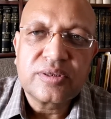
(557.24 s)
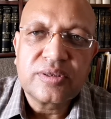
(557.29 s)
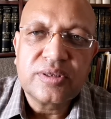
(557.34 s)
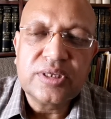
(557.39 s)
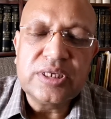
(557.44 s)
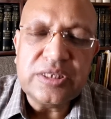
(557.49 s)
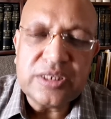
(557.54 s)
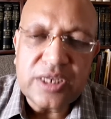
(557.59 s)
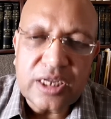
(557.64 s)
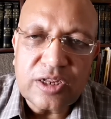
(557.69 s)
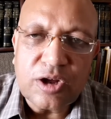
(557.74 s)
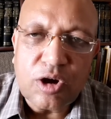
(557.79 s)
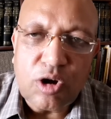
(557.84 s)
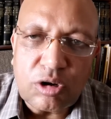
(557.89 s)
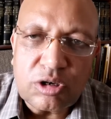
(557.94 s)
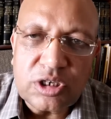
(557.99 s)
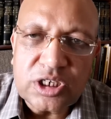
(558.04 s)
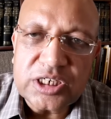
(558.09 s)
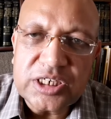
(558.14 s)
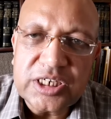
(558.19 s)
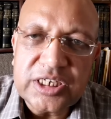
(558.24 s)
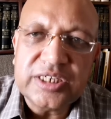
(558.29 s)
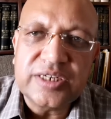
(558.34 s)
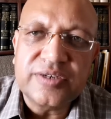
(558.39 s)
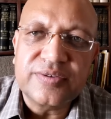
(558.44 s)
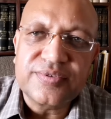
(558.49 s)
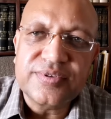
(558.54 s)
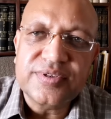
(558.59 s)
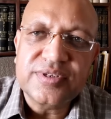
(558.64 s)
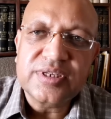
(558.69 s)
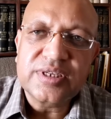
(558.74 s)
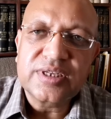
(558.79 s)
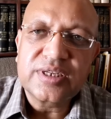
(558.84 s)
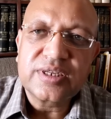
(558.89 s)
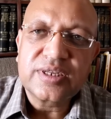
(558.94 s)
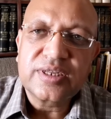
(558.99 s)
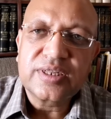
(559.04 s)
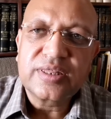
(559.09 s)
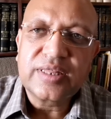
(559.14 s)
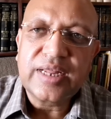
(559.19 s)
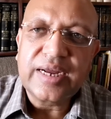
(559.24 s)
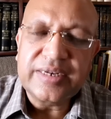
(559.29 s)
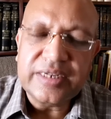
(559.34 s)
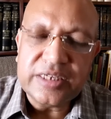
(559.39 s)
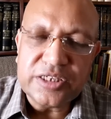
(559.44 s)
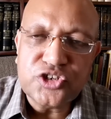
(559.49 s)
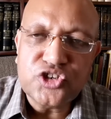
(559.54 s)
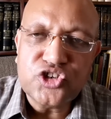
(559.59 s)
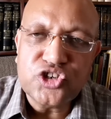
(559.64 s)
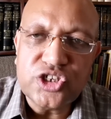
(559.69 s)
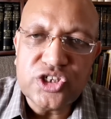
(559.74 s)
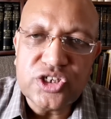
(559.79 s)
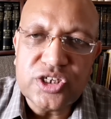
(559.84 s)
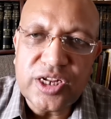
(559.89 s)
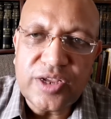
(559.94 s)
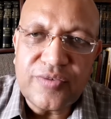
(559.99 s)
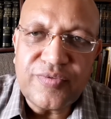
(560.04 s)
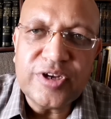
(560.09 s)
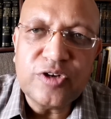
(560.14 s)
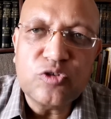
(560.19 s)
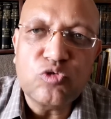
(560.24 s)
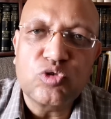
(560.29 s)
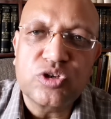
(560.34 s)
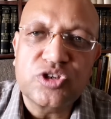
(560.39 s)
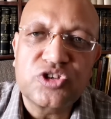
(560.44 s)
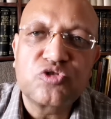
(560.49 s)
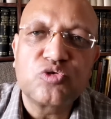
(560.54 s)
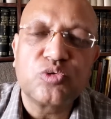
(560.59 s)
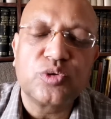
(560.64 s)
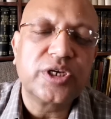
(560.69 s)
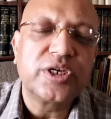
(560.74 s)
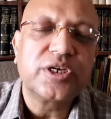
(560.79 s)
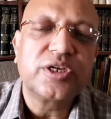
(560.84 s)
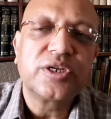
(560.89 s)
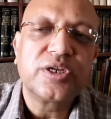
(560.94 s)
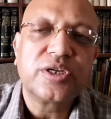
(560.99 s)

These are the alternatives that history is leaving to us today.